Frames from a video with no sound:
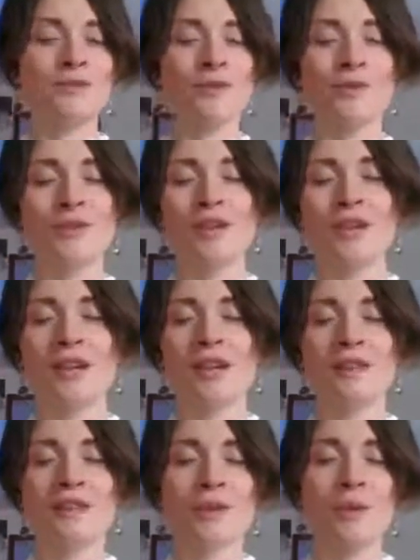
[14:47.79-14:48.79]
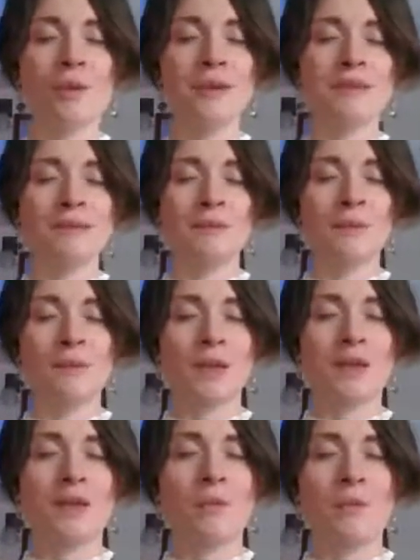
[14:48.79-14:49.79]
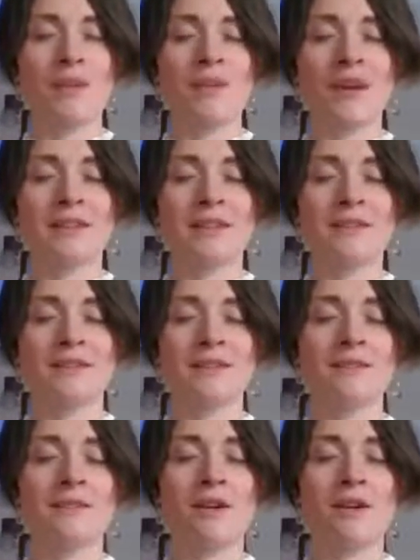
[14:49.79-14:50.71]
know that our lives are always communicating with us in